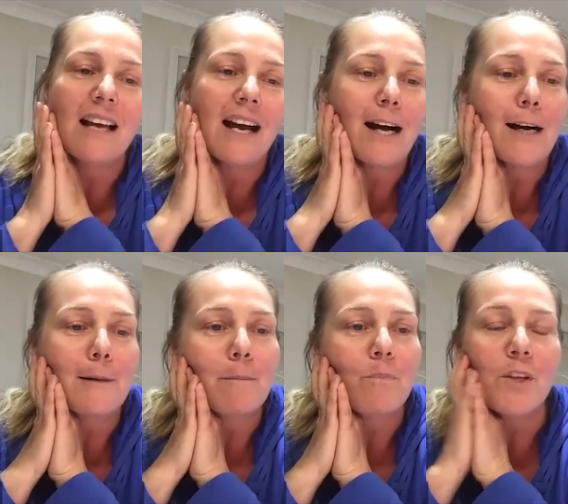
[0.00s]
in,
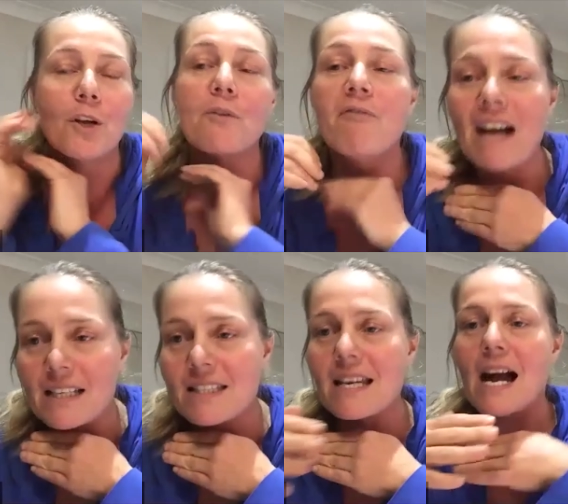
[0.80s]
um, you know,
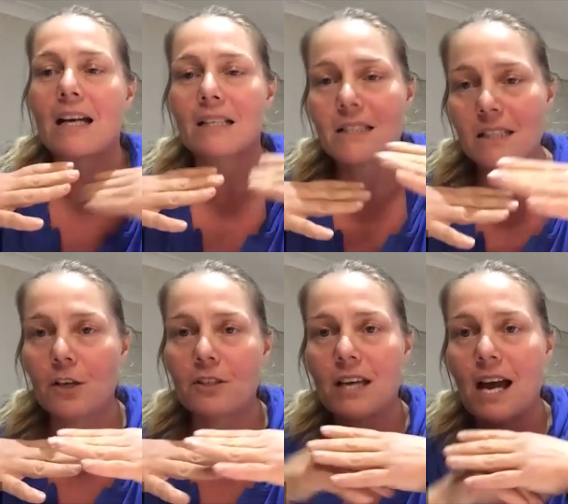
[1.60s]
fast targets,
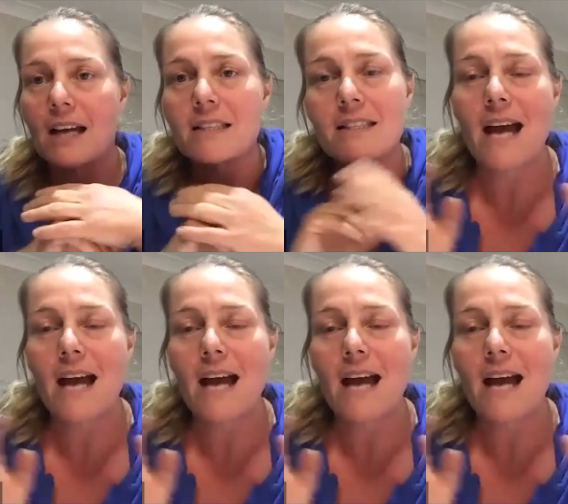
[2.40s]
slow targets,